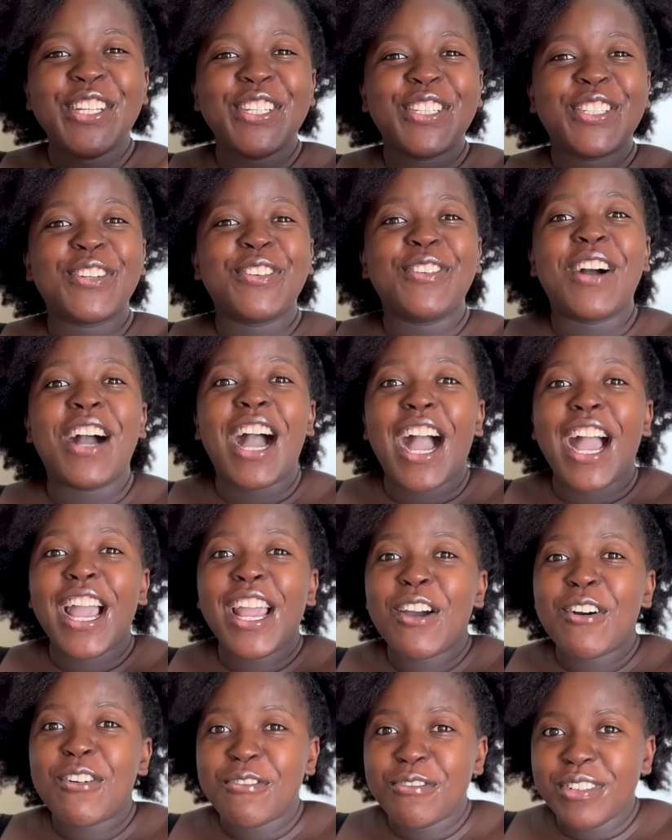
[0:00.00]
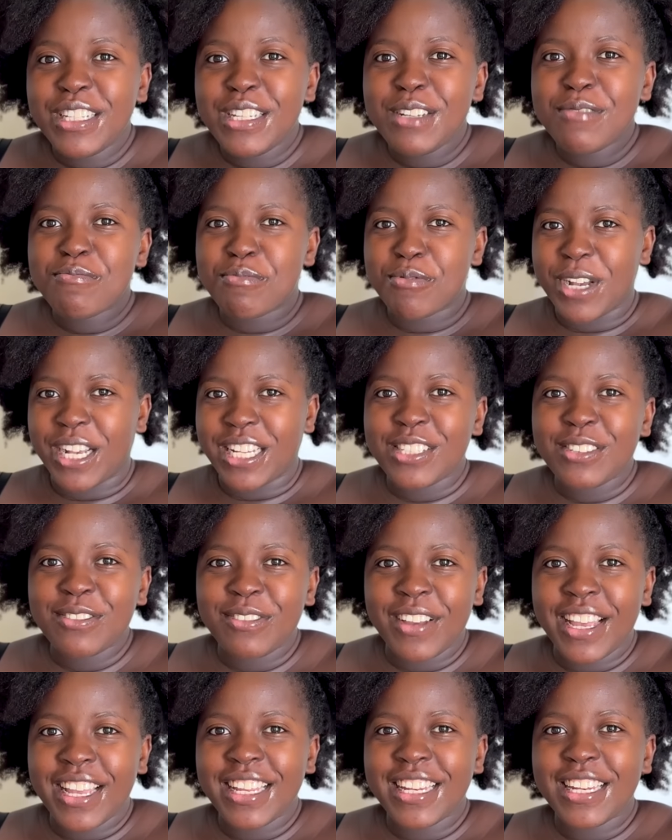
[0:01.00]
So I only
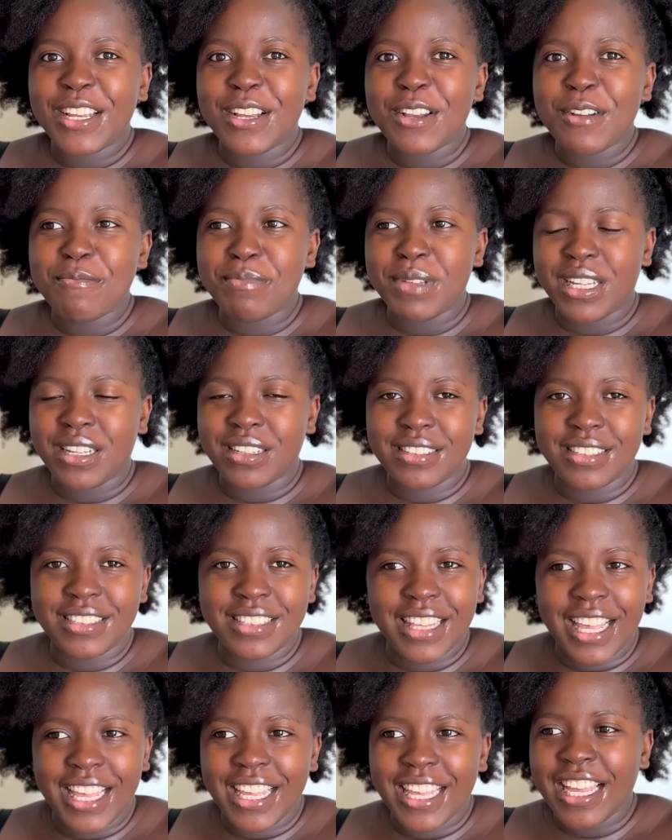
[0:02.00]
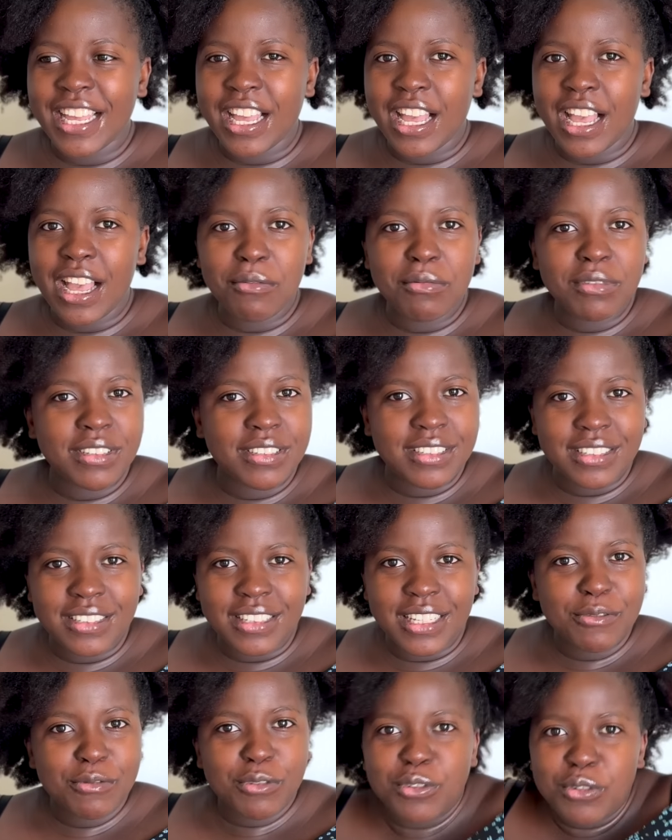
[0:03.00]
breastfed because like I was,
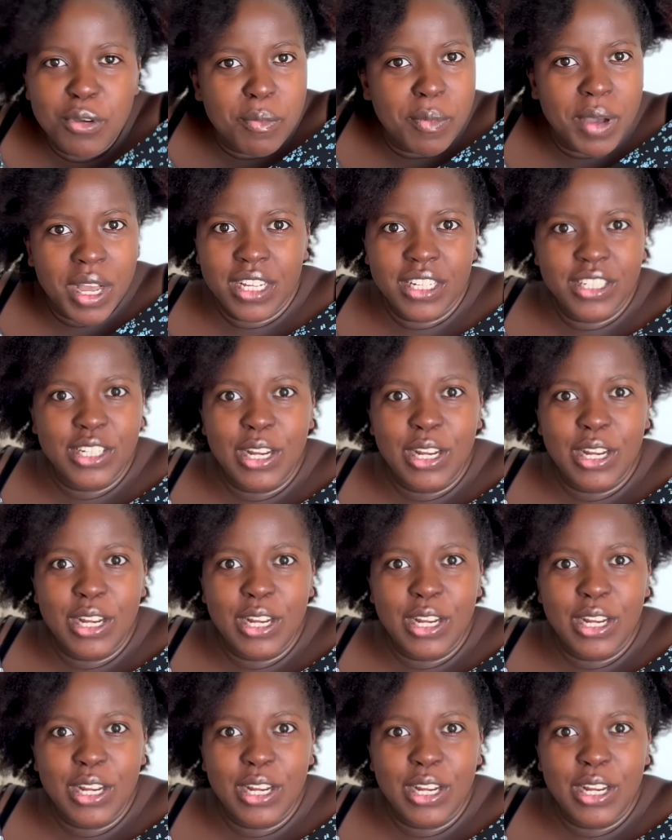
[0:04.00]
it was too much.